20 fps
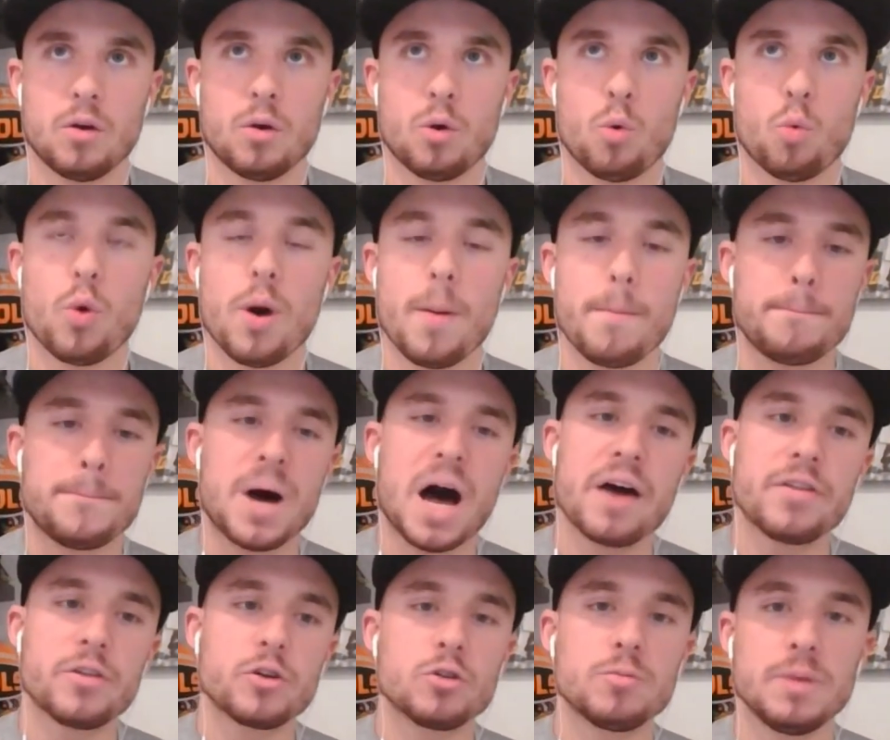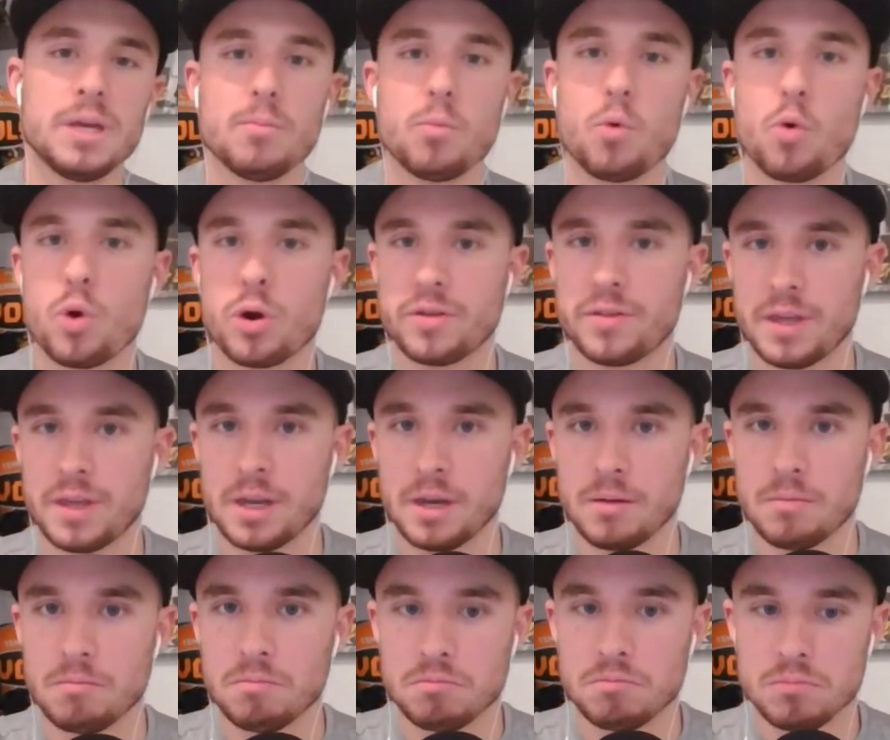What bothered me more
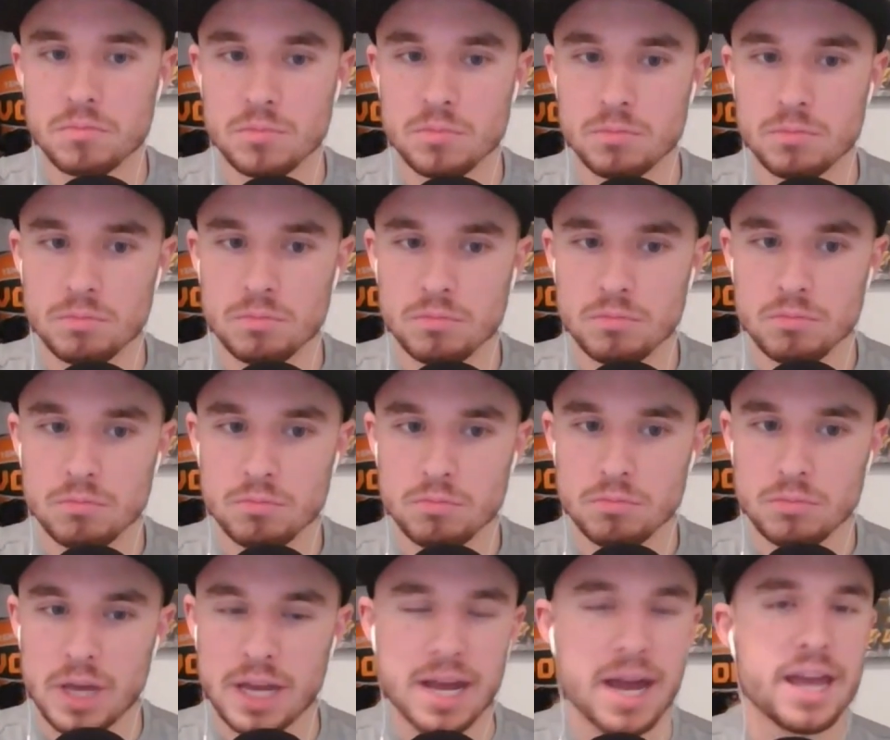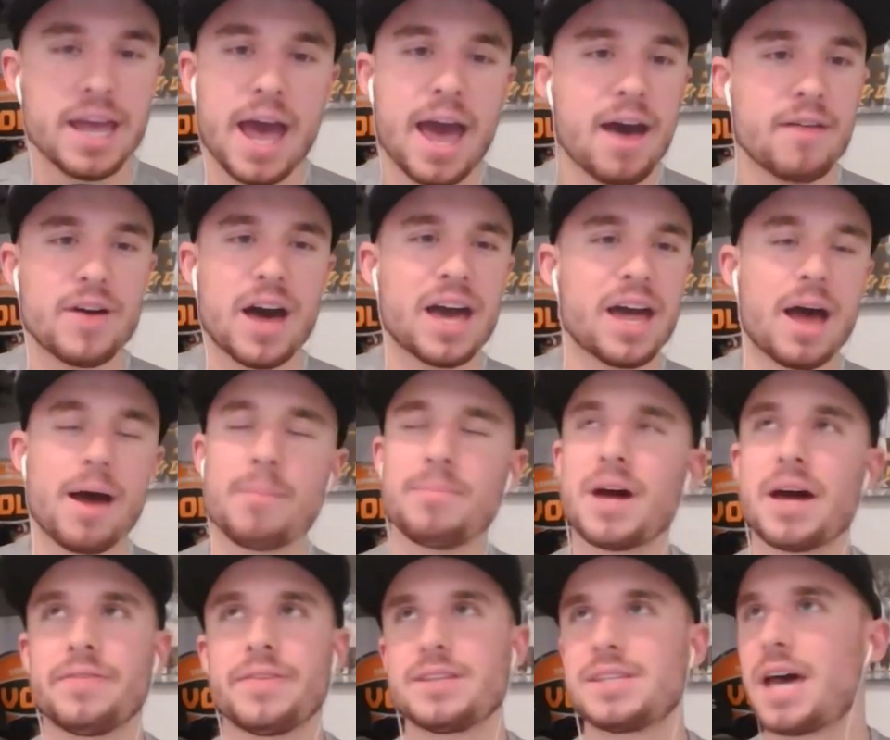than, and I'm
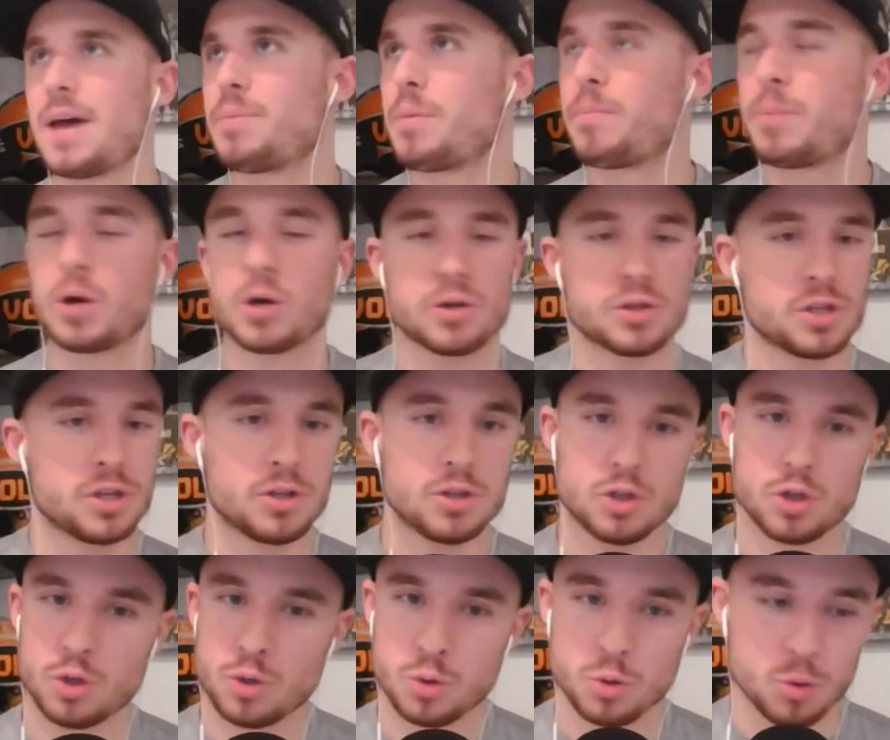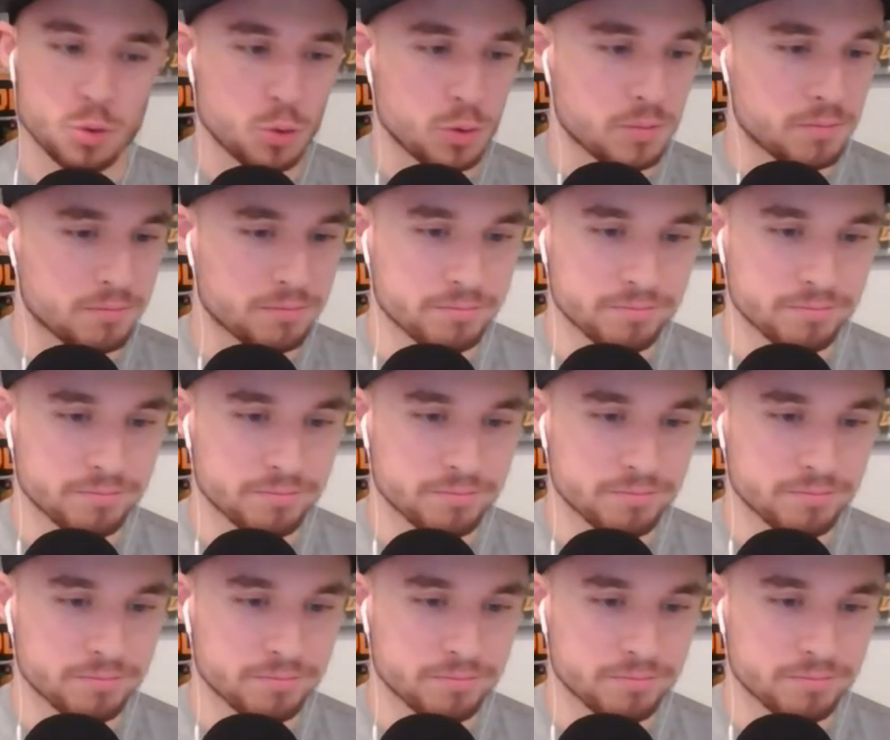not the type of person to